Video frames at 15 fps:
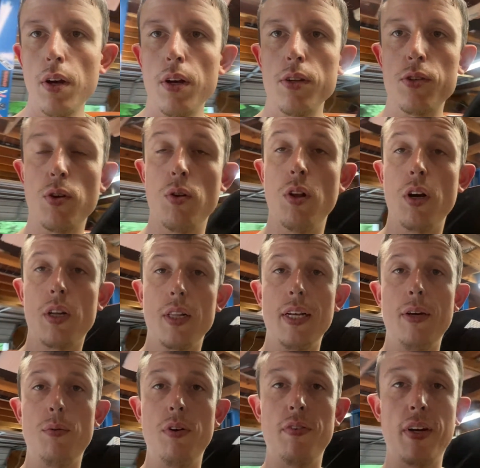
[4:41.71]
So
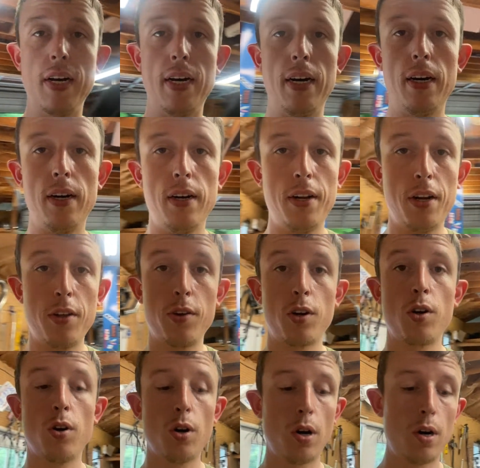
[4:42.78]
luckily we've got another
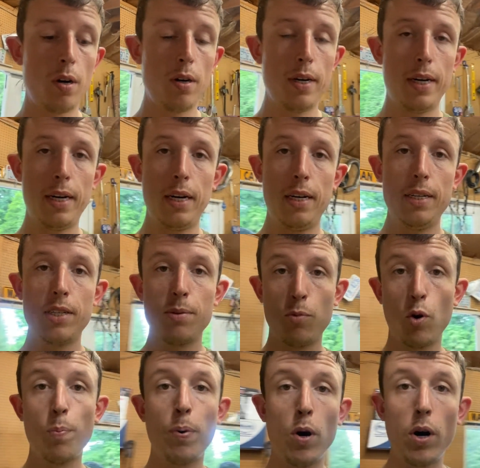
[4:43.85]
car uh, and some
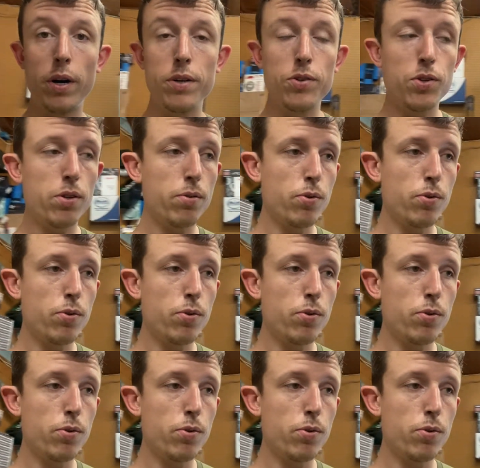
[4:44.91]
more parts.